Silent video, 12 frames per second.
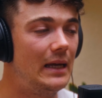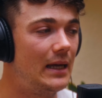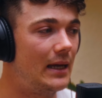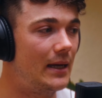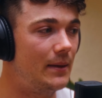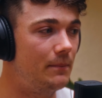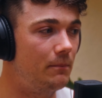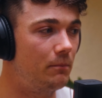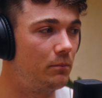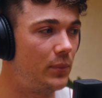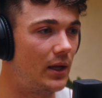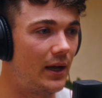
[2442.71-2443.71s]
Um,
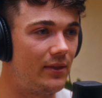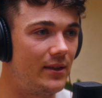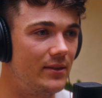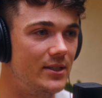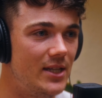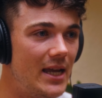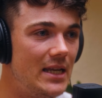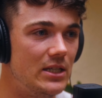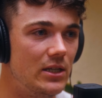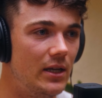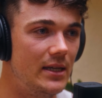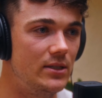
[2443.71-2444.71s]
but I think the
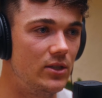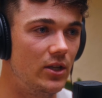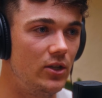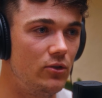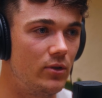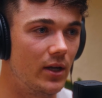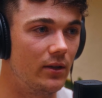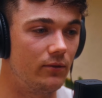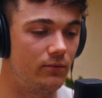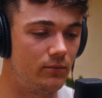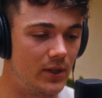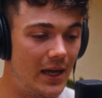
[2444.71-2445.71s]
danger is that you kind
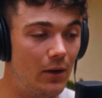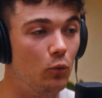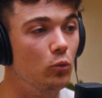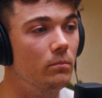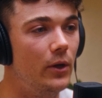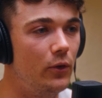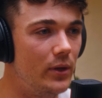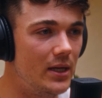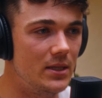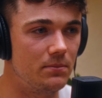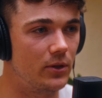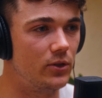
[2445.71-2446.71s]
of get all
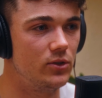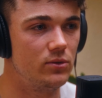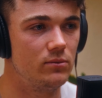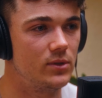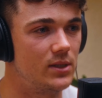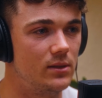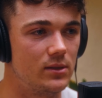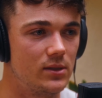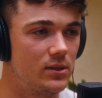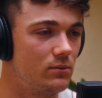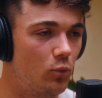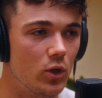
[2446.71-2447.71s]
bogeys
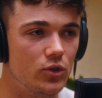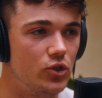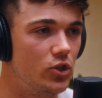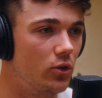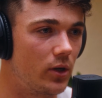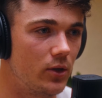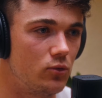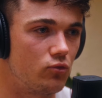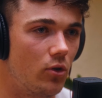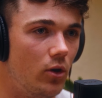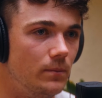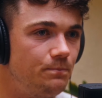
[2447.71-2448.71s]
because one shot goes
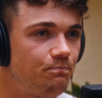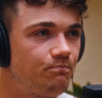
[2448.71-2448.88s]
wrong.